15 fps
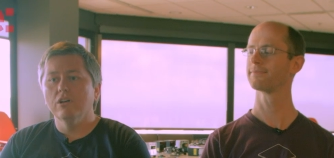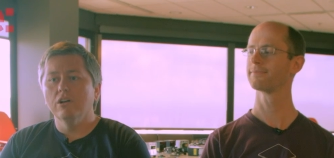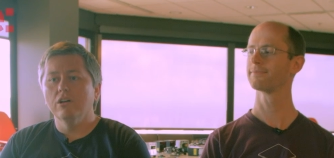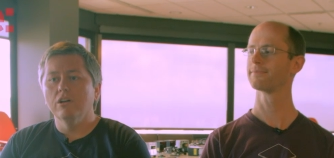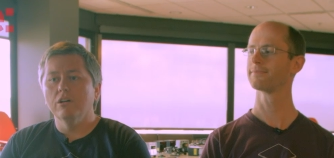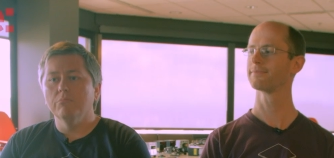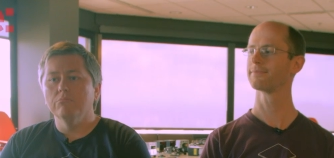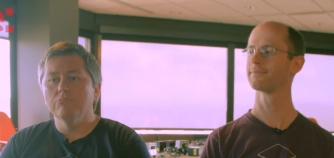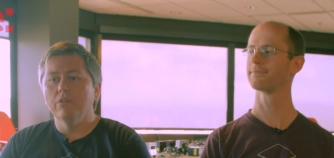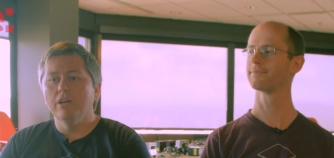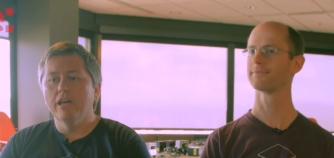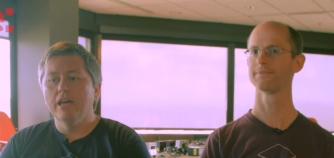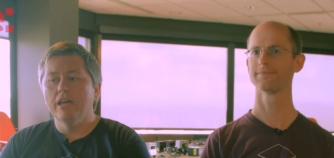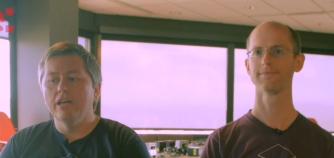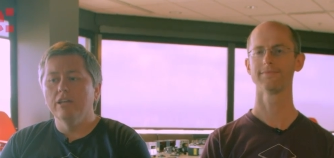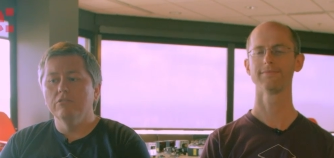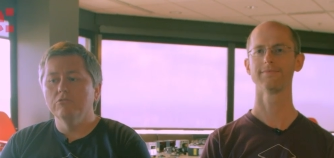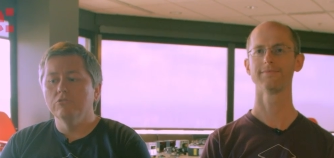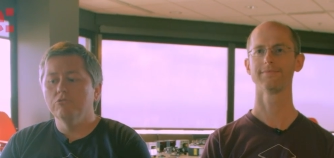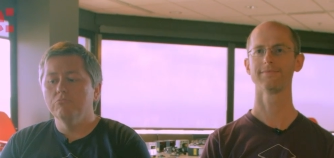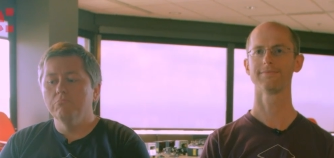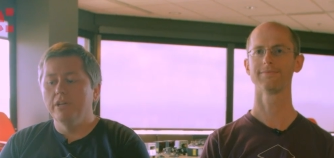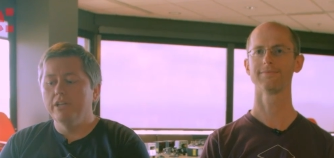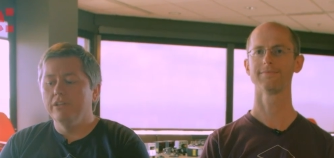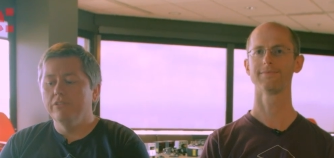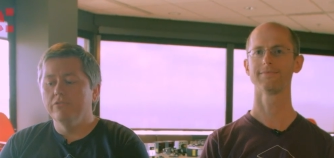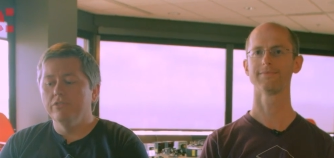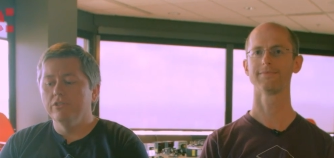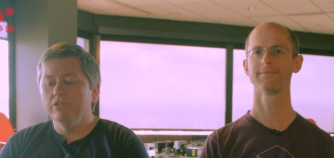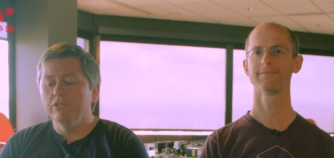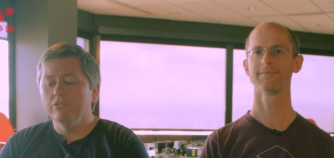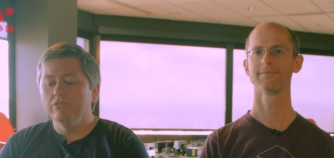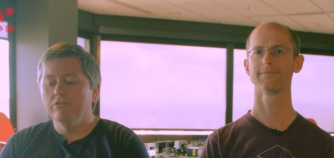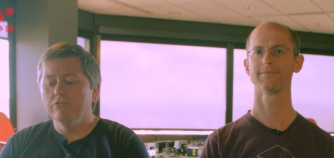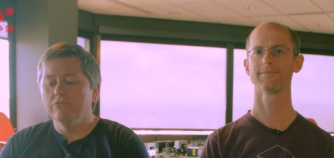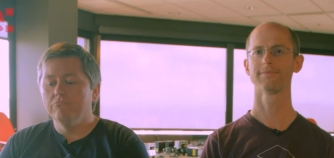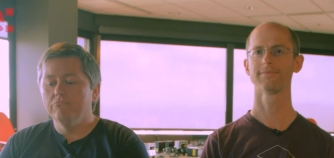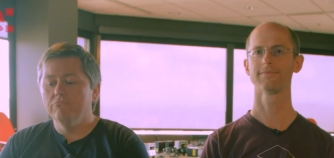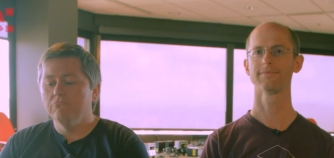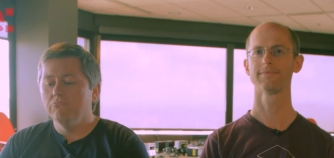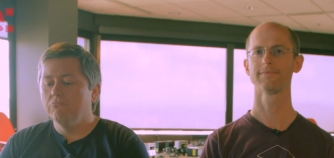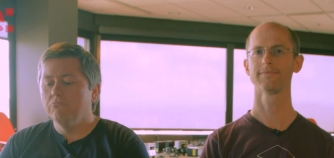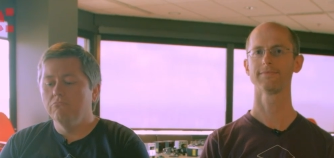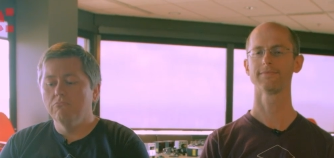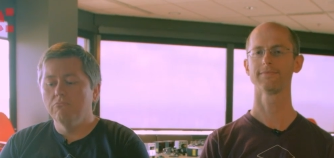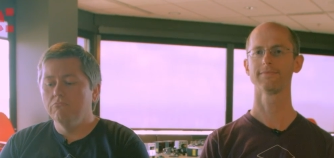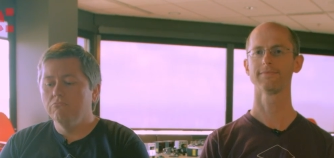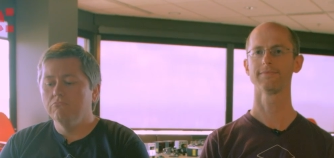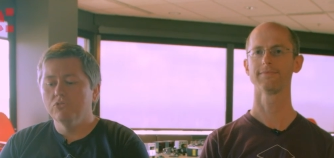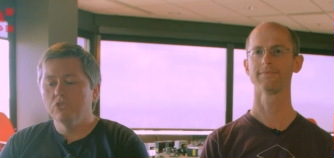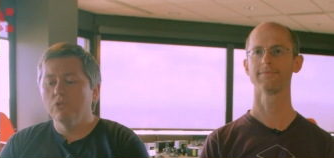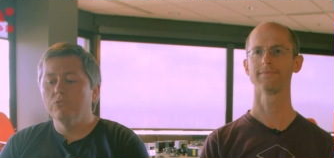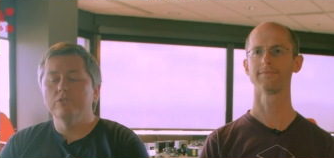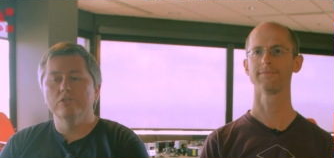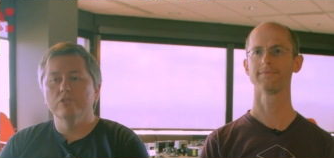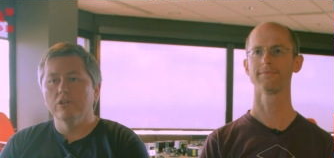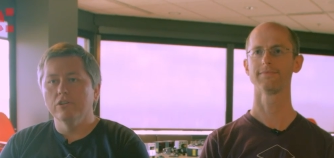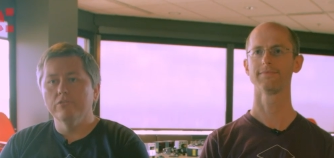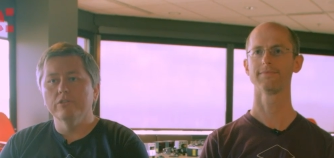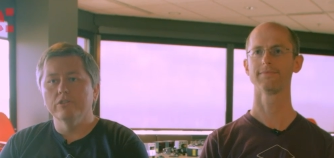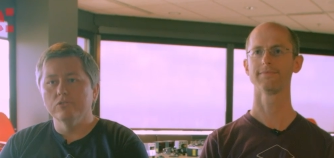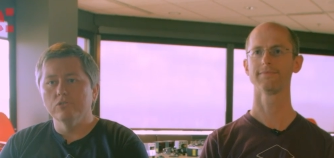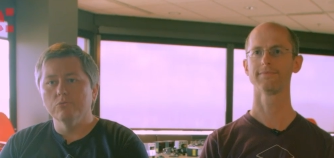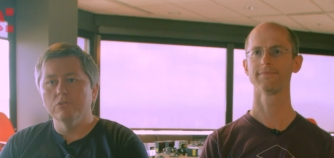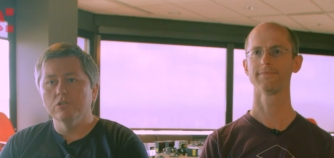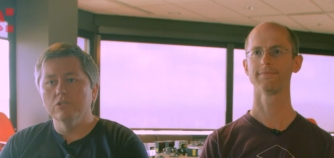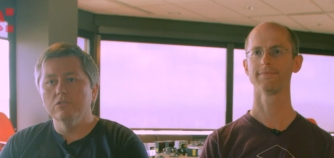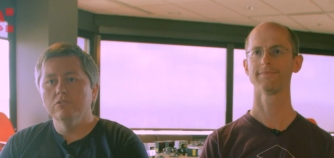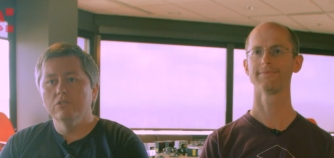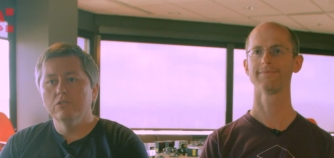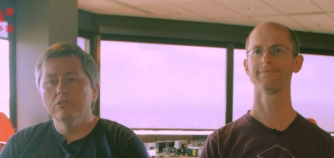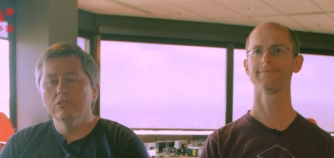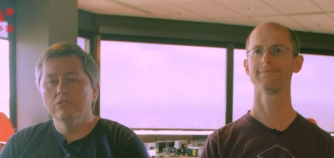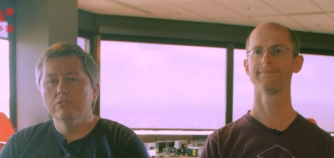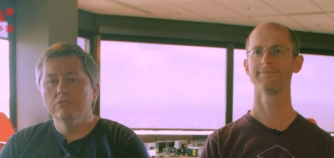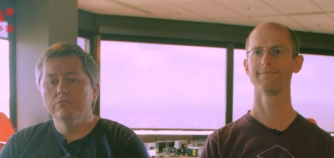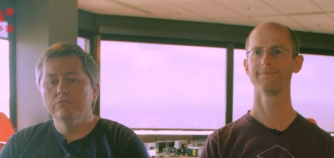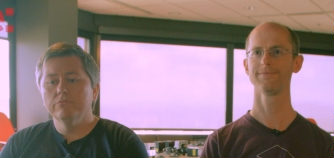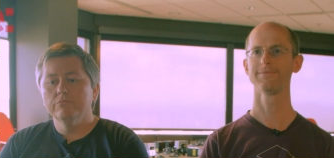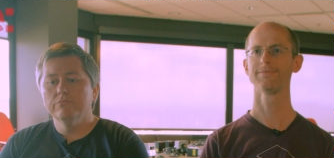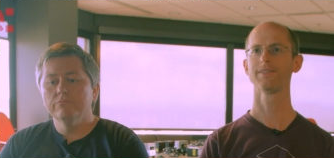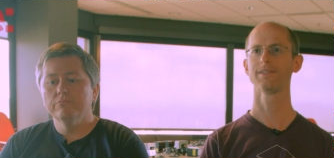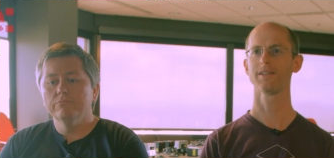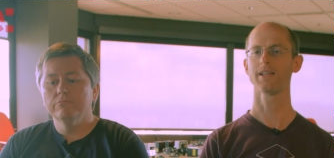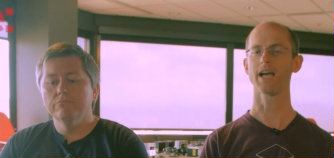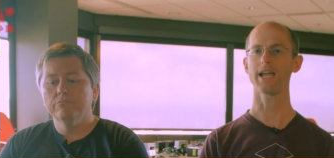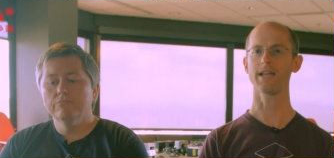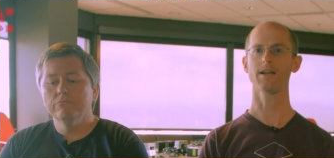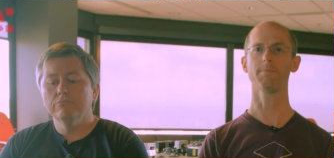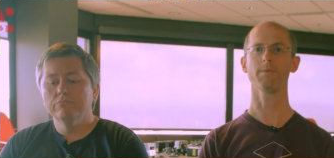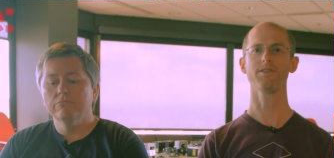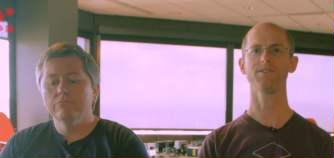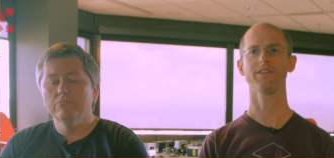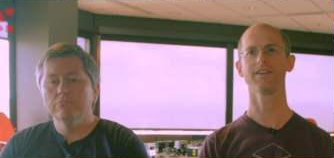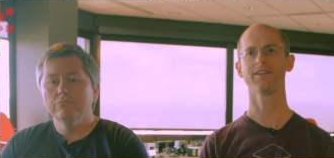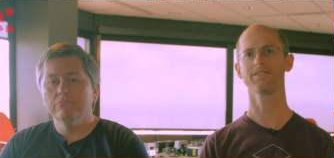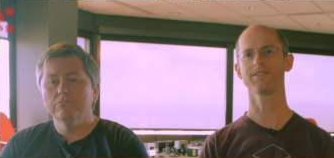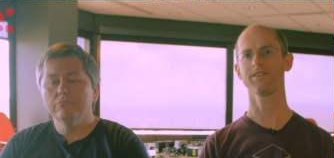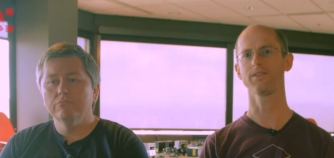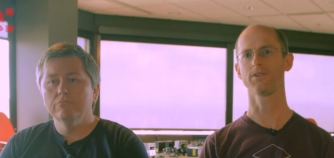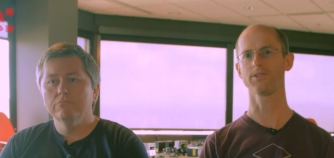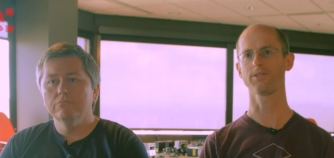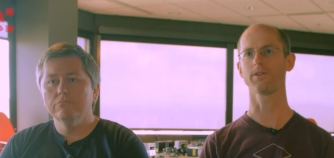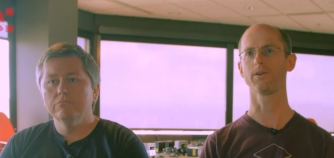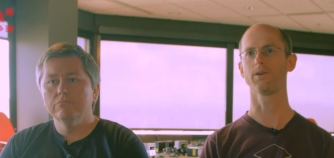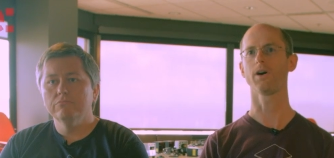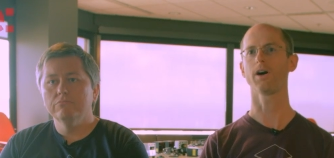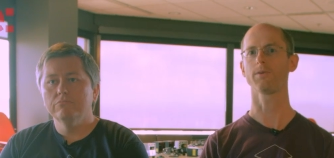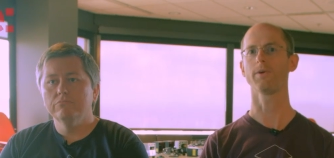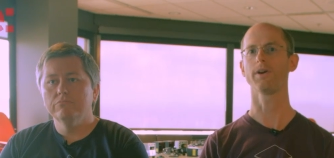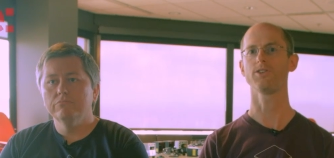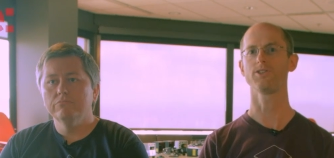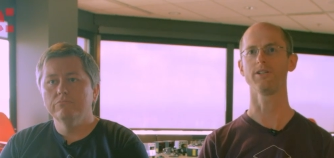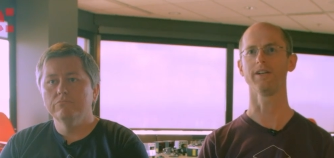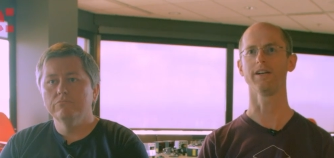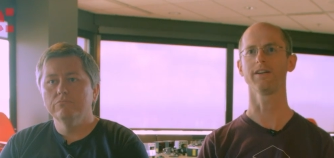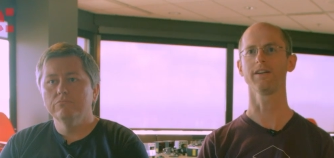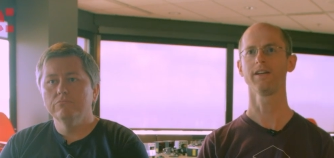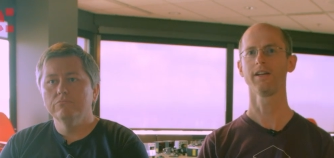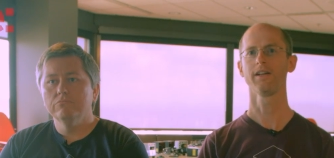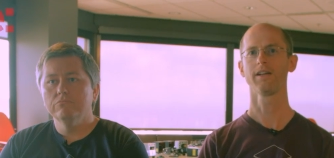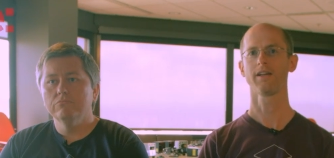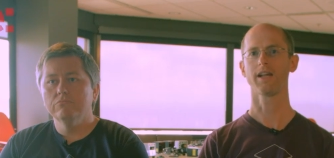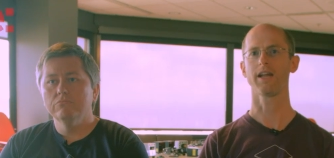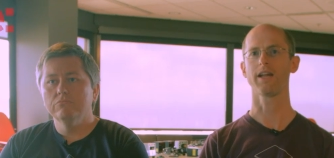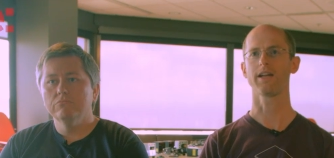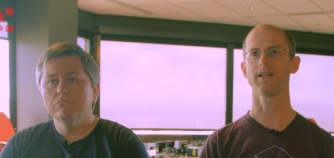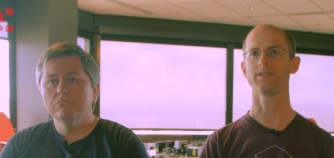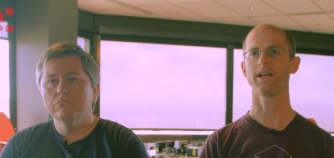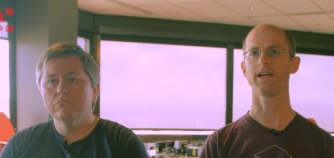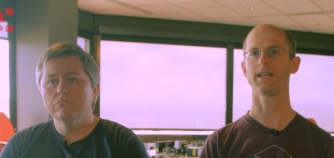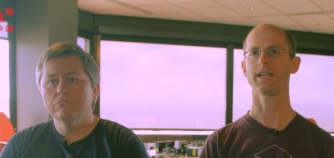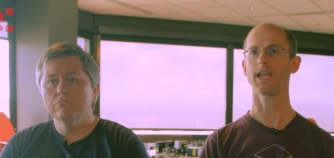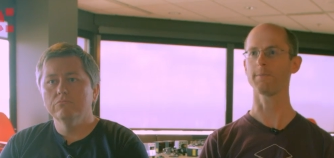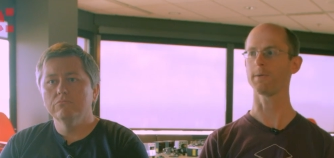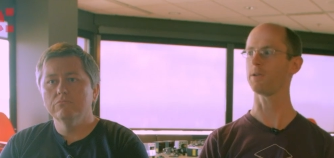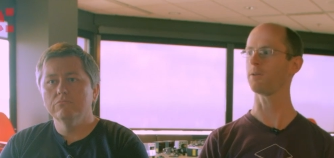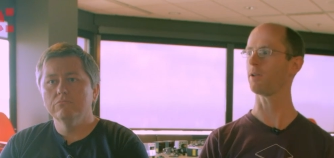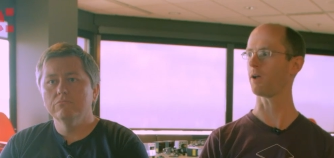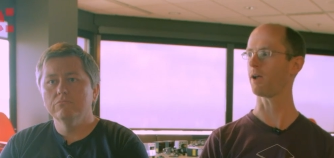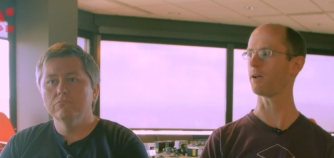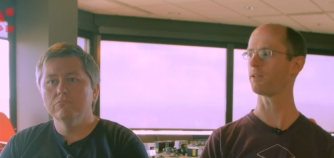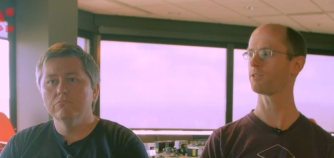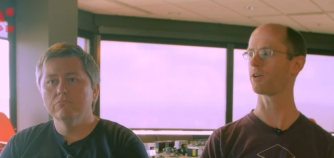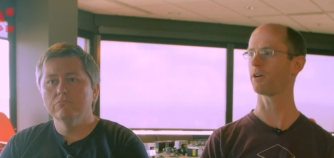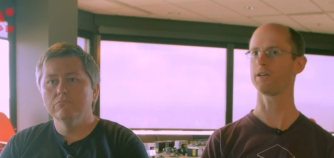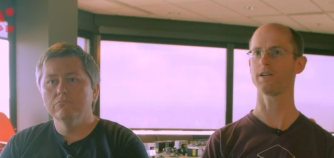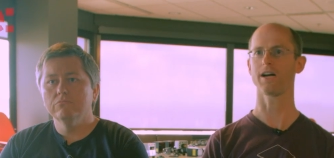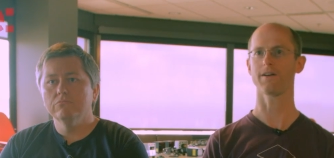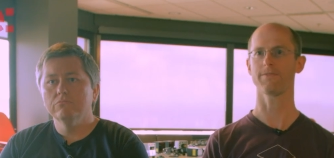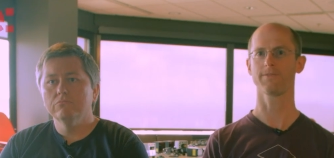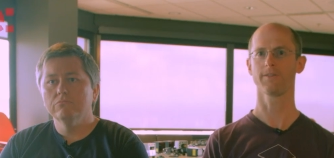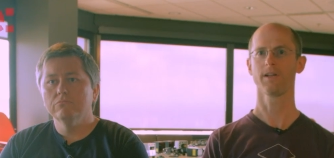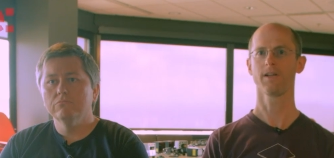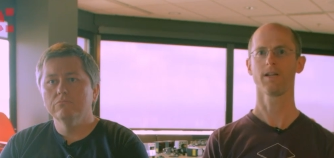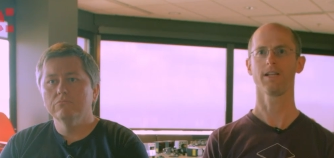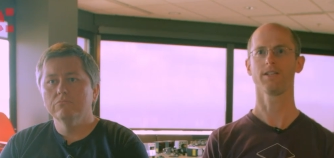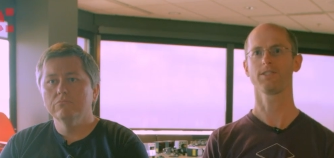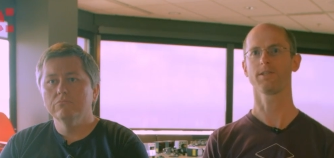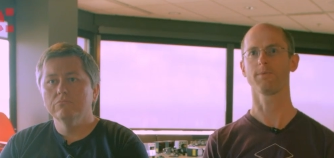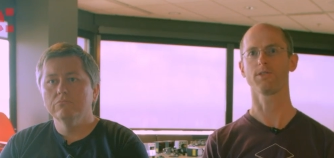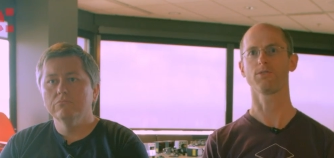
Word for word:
Speaker 1: um, and many of the software side of things as well.
Speaker 2: Hi, I'm Monty Goodson, also a hardware engineer, and I came in, uh, started off in some of